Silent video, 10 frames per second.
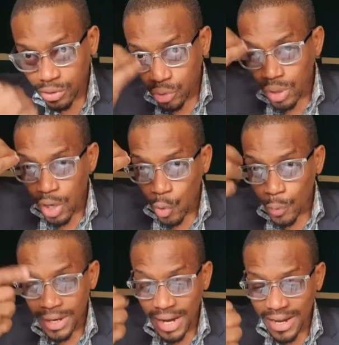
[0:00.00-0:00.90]
So
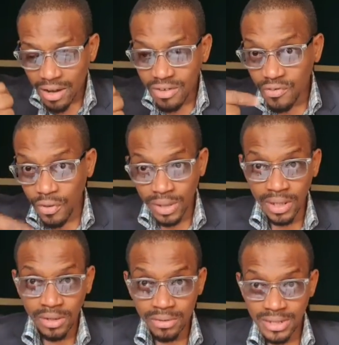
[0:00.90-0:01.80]
when they're down the
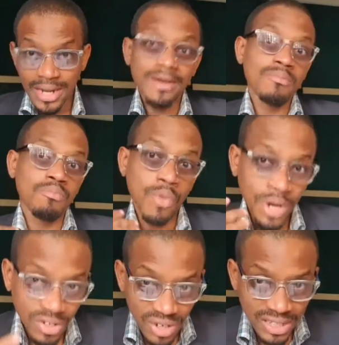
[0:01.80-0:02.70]
funnel, they are more
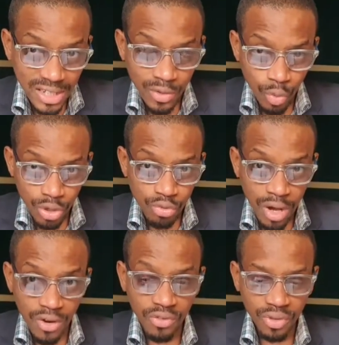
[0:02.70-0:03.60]
interested in what you
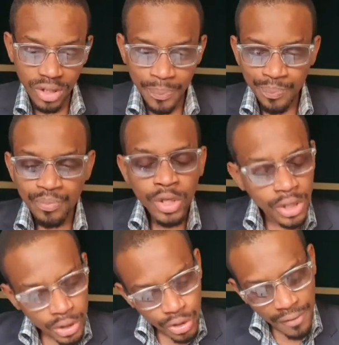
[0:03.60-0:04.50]
are offering.
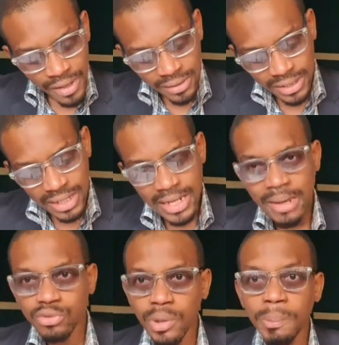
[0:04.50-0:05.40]
You have now taken
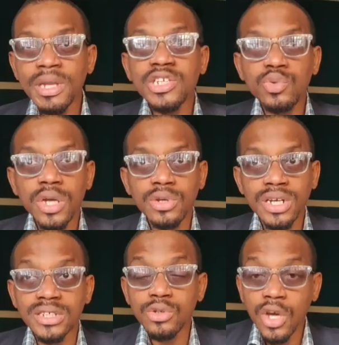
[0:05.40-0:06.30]
them to a place where you
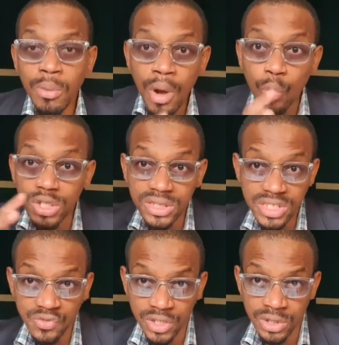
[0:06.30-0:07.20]
can say, okay, come and watch
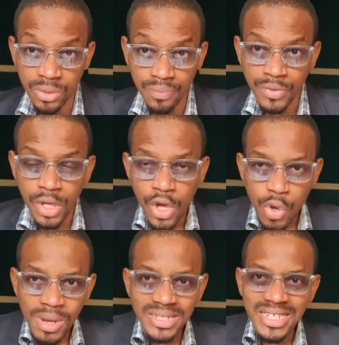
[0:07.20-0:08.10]
this video.
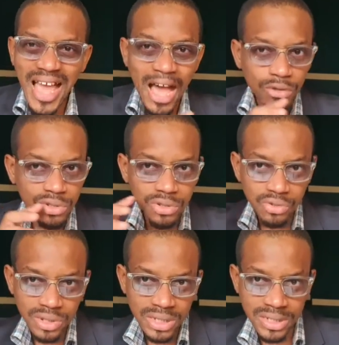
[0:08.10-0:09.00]
Come and see how to
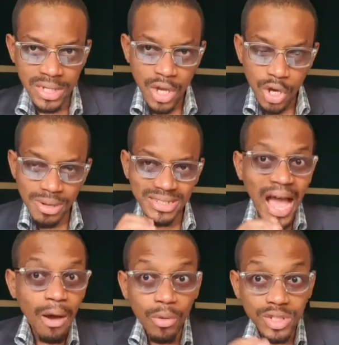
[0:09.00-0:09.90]
do this. Come and see
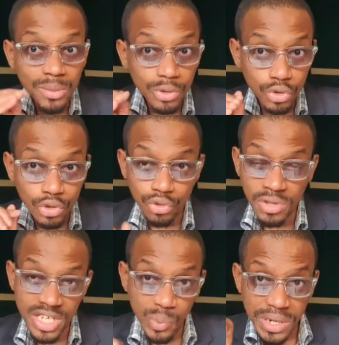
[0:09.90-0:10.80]
how I was able to do
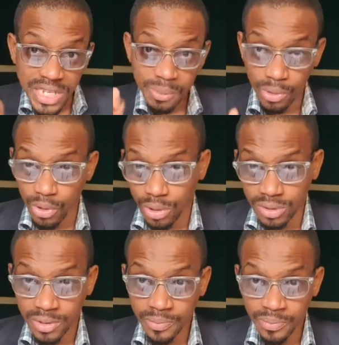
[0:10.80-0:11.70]
this with this product.